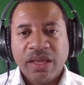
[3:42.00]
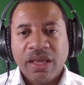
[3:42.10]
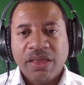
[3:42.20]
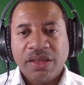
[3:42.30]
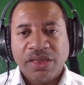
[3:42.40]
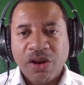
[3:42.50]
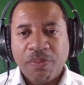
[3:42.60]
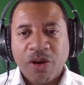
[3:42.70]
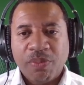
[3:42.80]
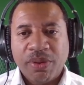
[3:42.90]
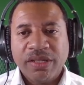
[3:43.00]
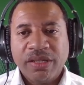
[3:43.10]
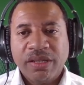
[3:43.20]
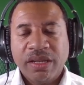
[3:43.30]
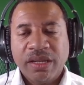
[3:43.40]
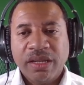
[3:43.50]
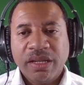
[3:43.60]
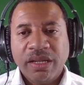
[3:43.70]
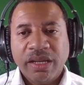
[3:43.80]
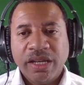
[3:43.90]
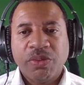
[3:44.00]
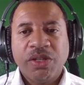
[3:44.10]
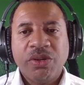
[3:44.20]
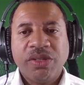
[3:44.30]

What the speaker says: The third purpose is to reduce